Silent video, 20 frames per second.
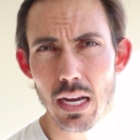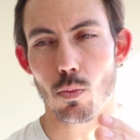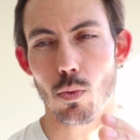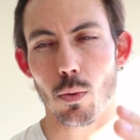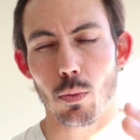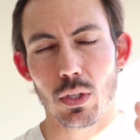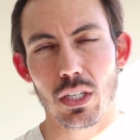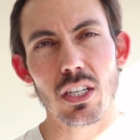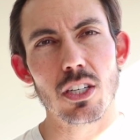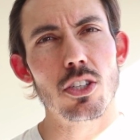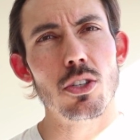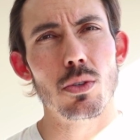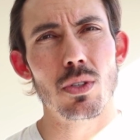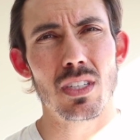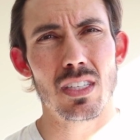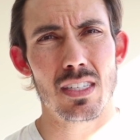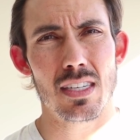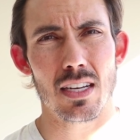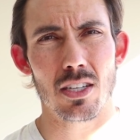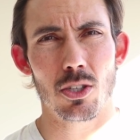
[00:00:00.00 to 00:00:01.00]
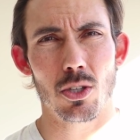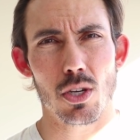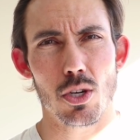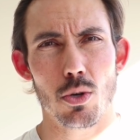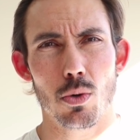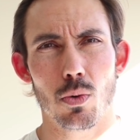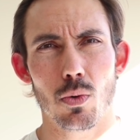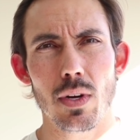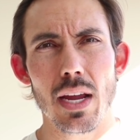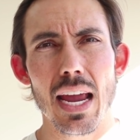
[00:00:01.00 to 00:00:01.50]
What we're gonna do is essentially
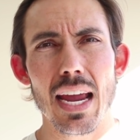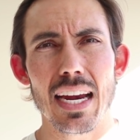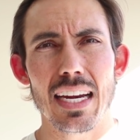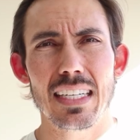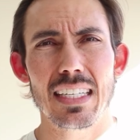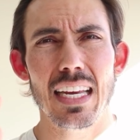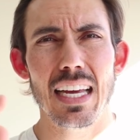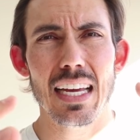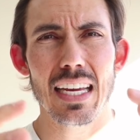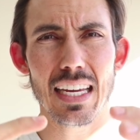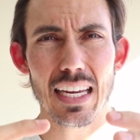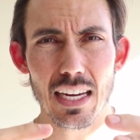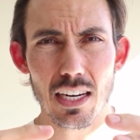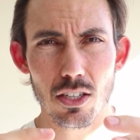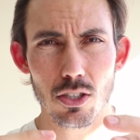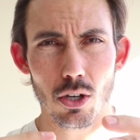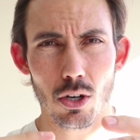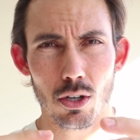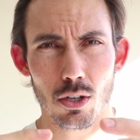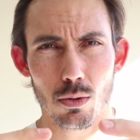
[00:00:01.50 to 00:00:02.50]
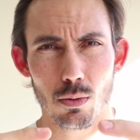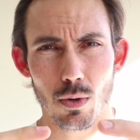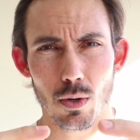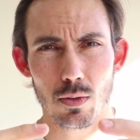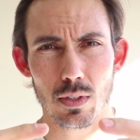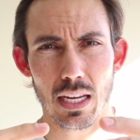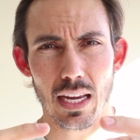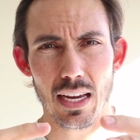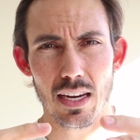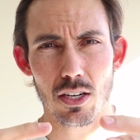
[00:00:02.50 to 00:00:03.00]
create internal
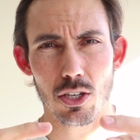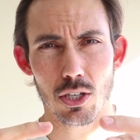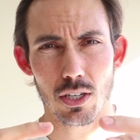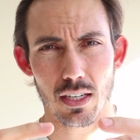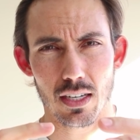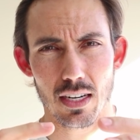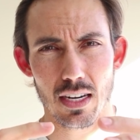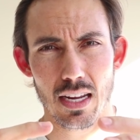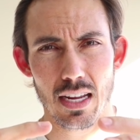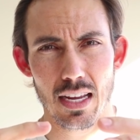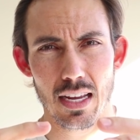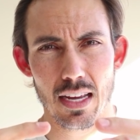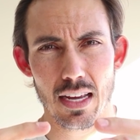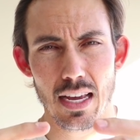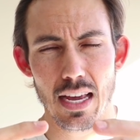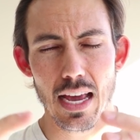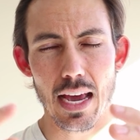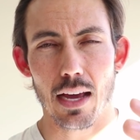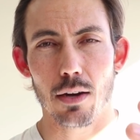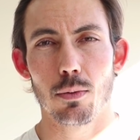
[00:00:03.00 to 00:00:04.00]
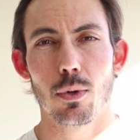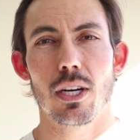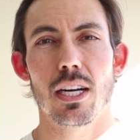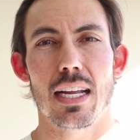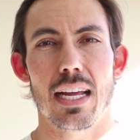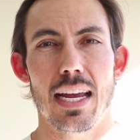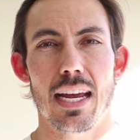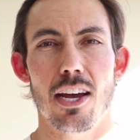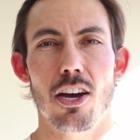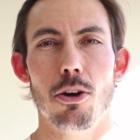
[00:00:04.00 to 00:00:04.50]
rotation, and we're
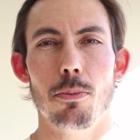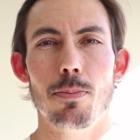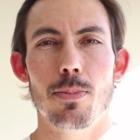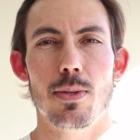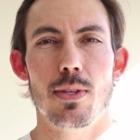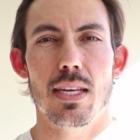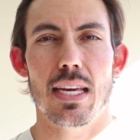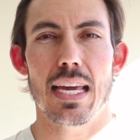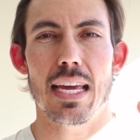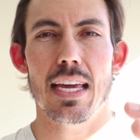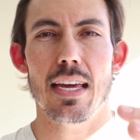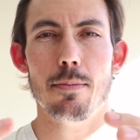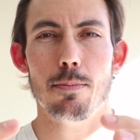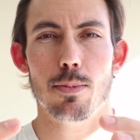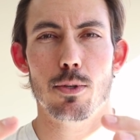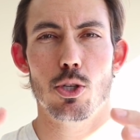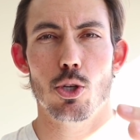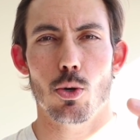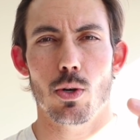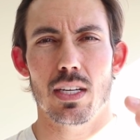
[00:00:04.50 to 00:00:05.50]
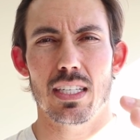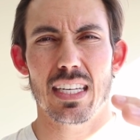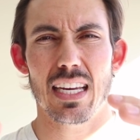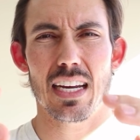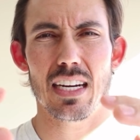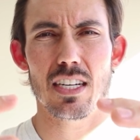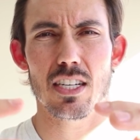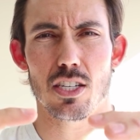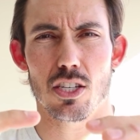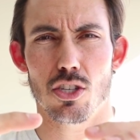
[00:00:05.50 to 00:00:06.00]
gonna help the hip joints
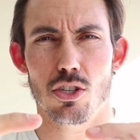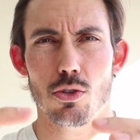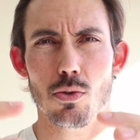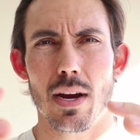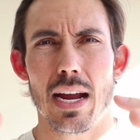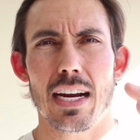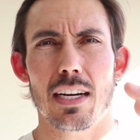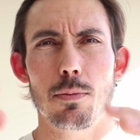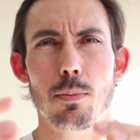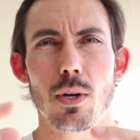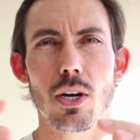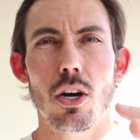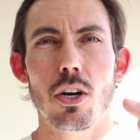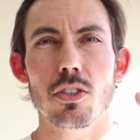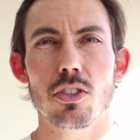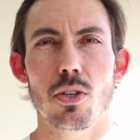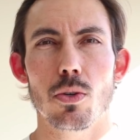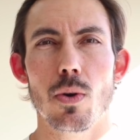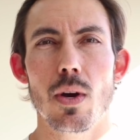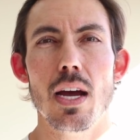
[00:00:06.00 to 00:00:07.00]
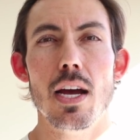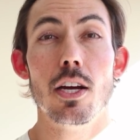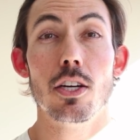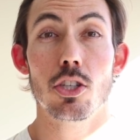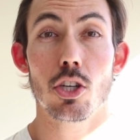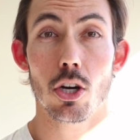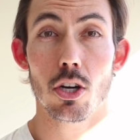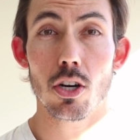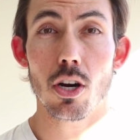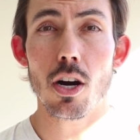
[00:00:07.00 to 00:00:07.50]
kind of distract, but also
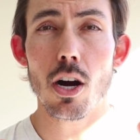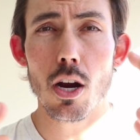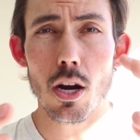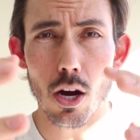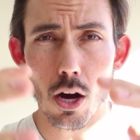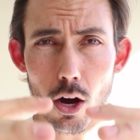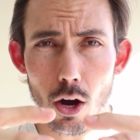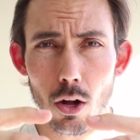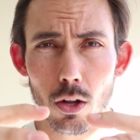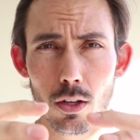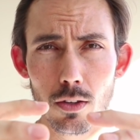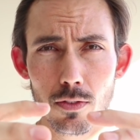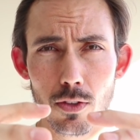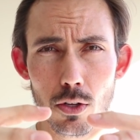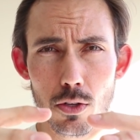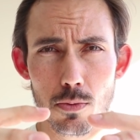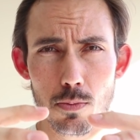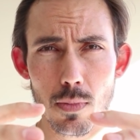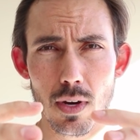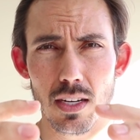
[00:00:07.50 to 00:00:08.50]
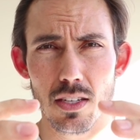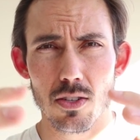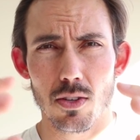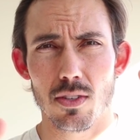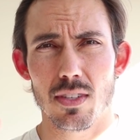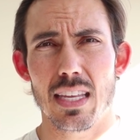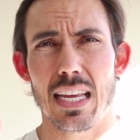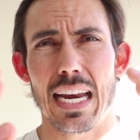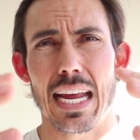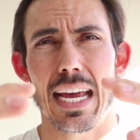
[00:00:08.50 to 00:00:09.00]
turn on all of those
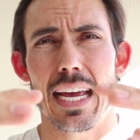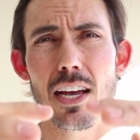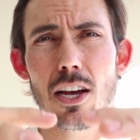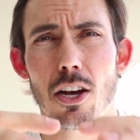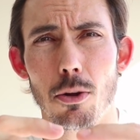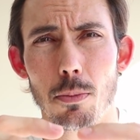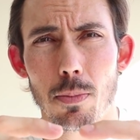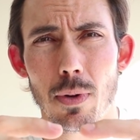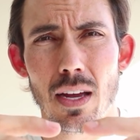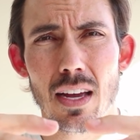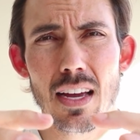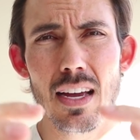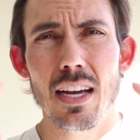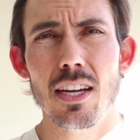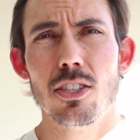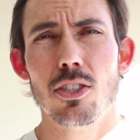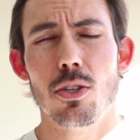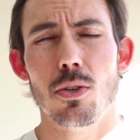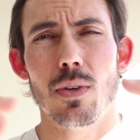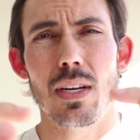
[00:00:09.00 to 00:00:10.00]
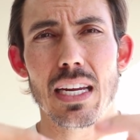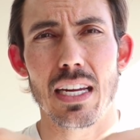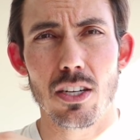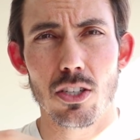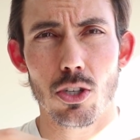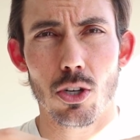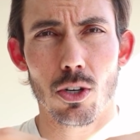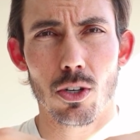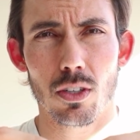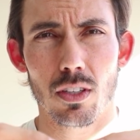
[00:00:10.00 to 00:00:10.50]
muscles that help to
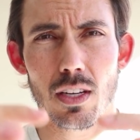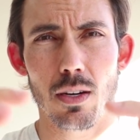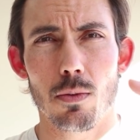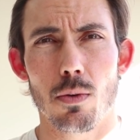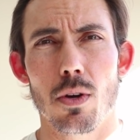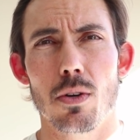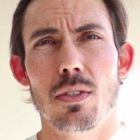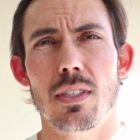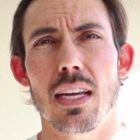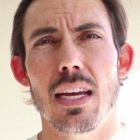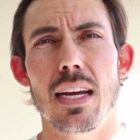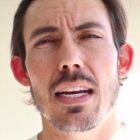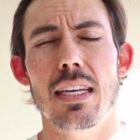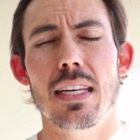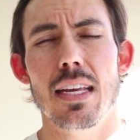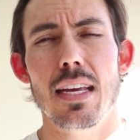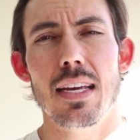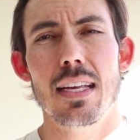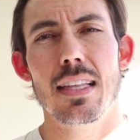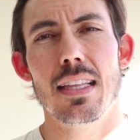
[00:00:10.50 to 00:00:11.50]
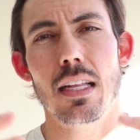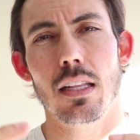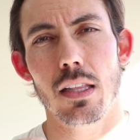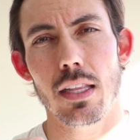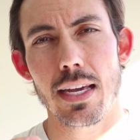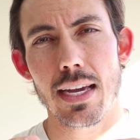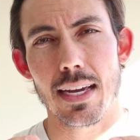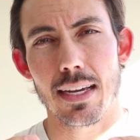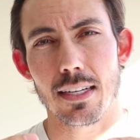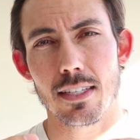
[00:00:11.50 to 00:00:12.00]
internally rotate the
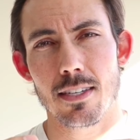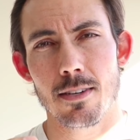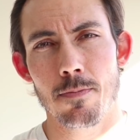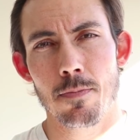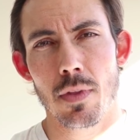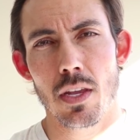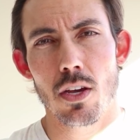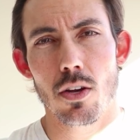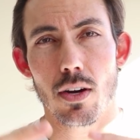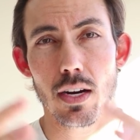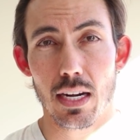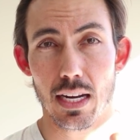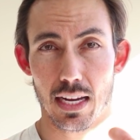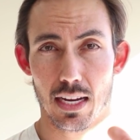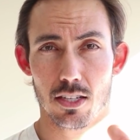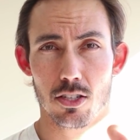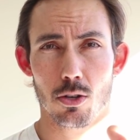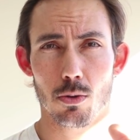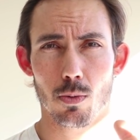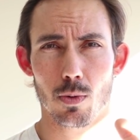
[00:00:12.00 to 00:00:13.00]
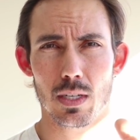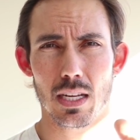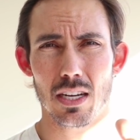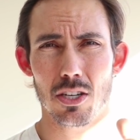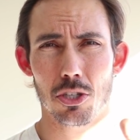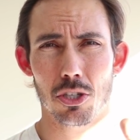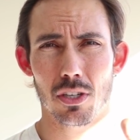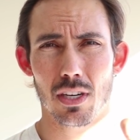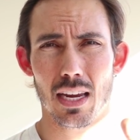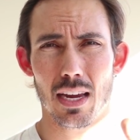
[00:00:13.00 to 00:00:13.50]
legs. Right? External
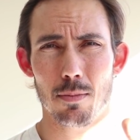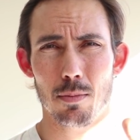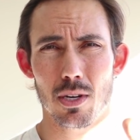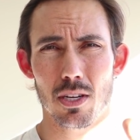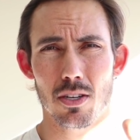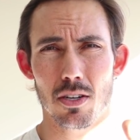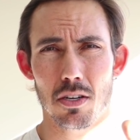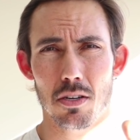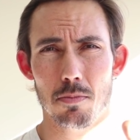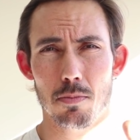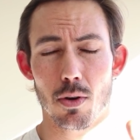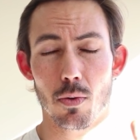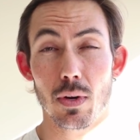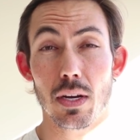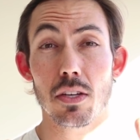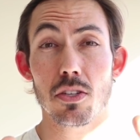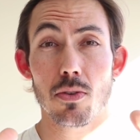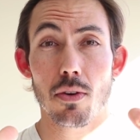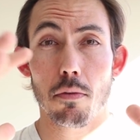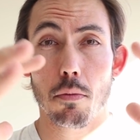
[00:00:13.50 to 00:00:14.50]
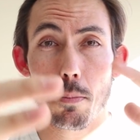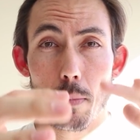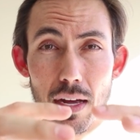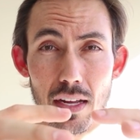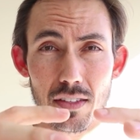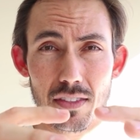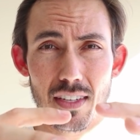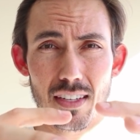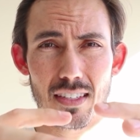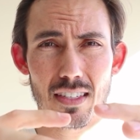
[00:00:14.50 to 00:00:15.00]
rotation can be good, but we also have a
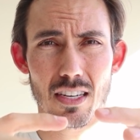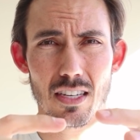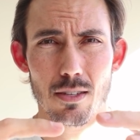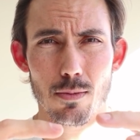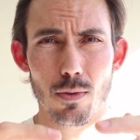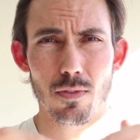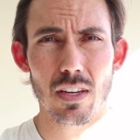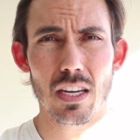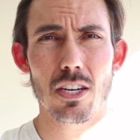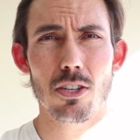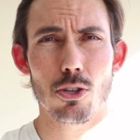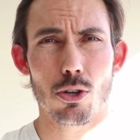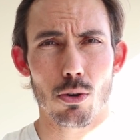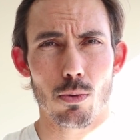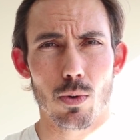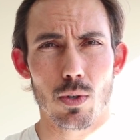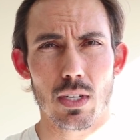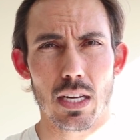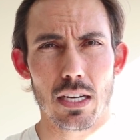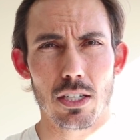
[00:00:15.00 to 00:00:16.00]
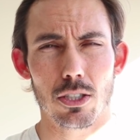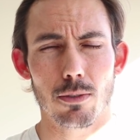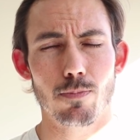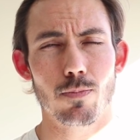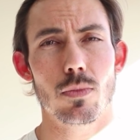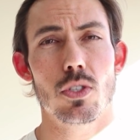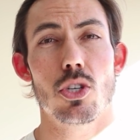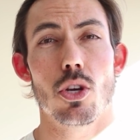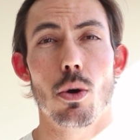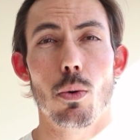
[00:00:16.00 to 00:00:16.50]
balancing system of internal
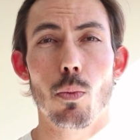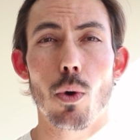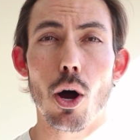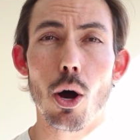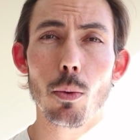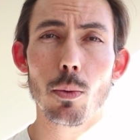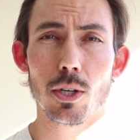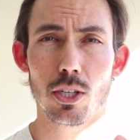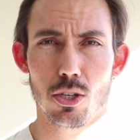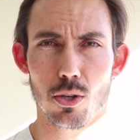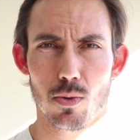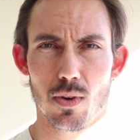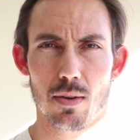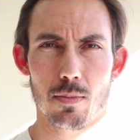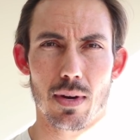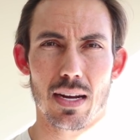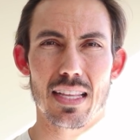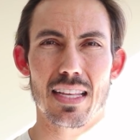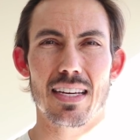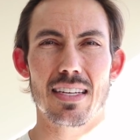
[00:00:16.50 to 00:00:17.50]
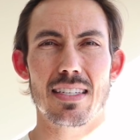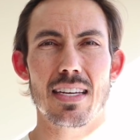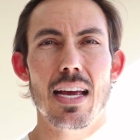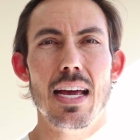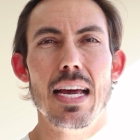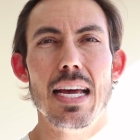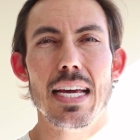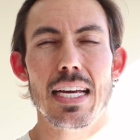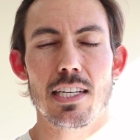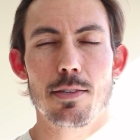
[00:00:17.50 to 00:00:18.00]
rotation. So all we're doing by this
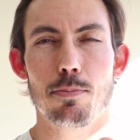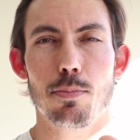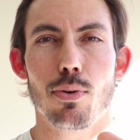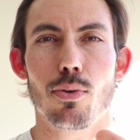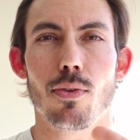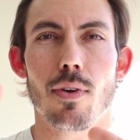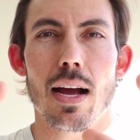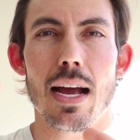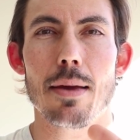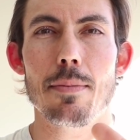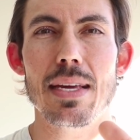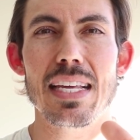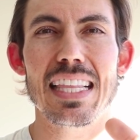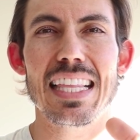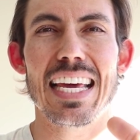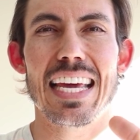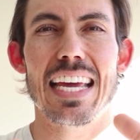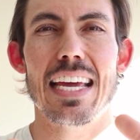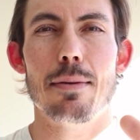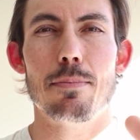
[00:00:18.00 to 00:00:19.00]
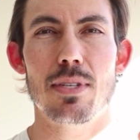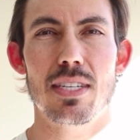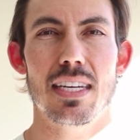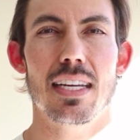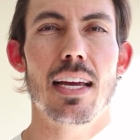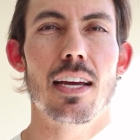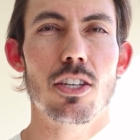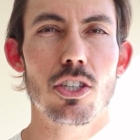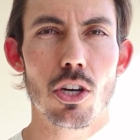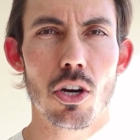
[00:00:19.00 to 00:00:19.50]
is priming the hips to
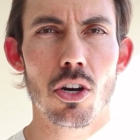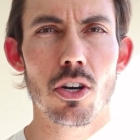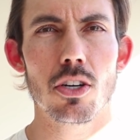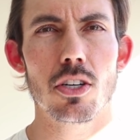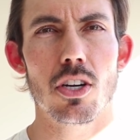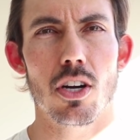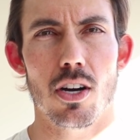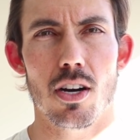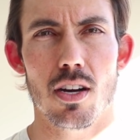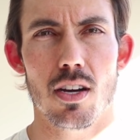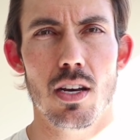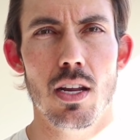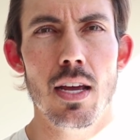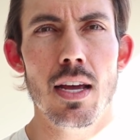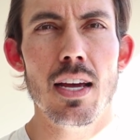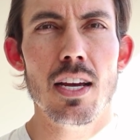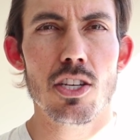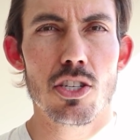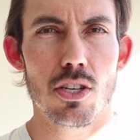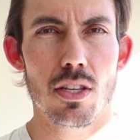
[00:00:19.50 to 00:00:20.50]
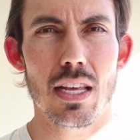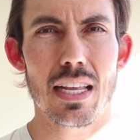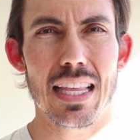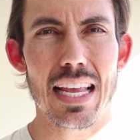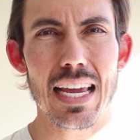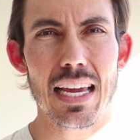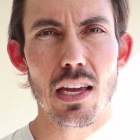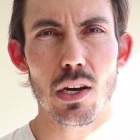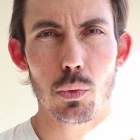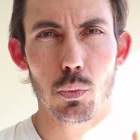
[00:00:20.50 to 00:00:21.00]
get turned on so that
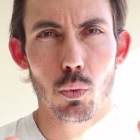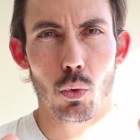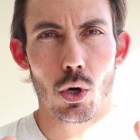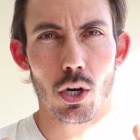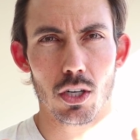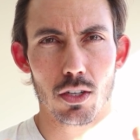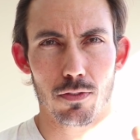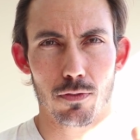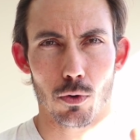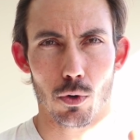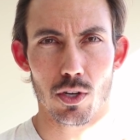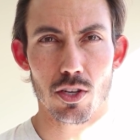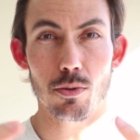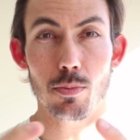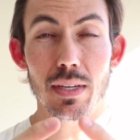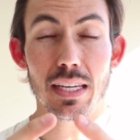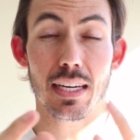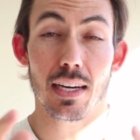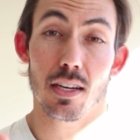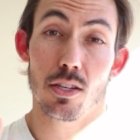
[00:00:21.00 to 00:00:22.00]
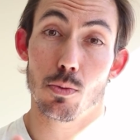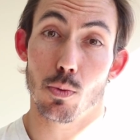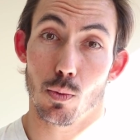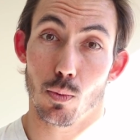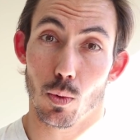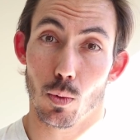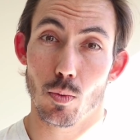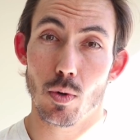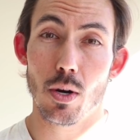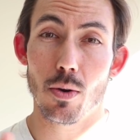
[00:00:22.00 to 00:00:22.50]
they can work for you, because when
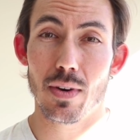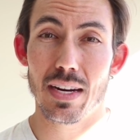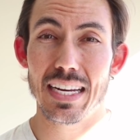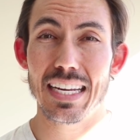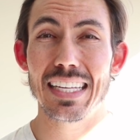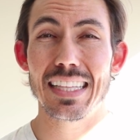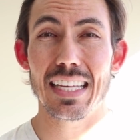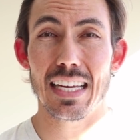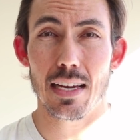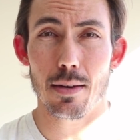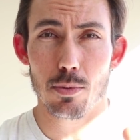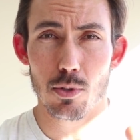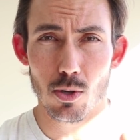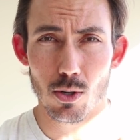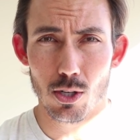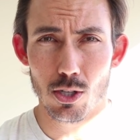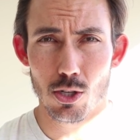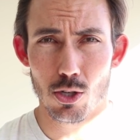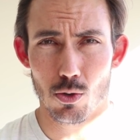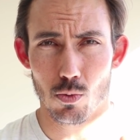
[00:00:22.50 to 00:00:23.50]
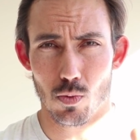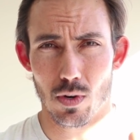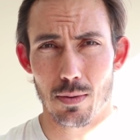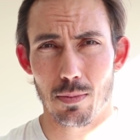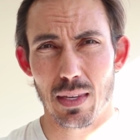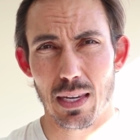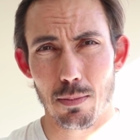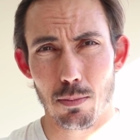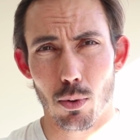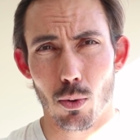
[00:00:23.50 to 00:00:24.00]
we're rowing, the hips are
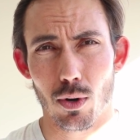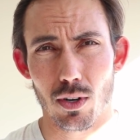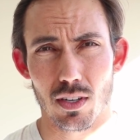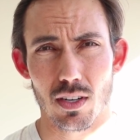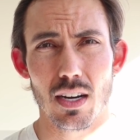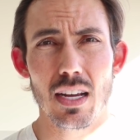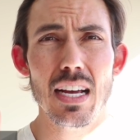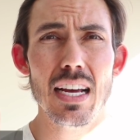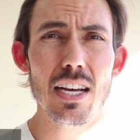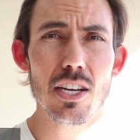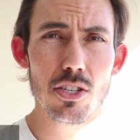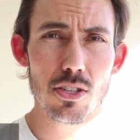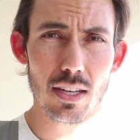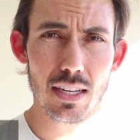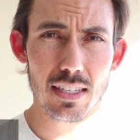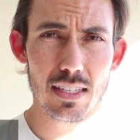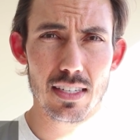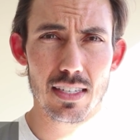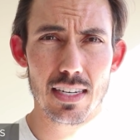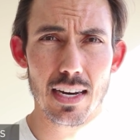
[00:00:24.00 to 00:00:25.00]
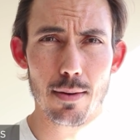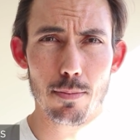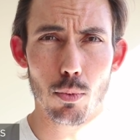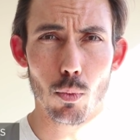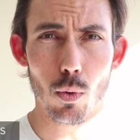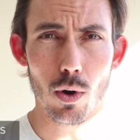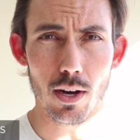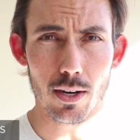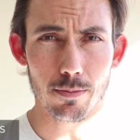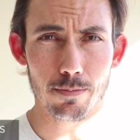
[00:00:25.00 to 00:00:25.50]
extremely important. So that's step
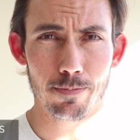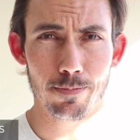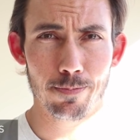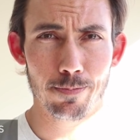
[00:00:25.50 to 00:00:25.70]
one.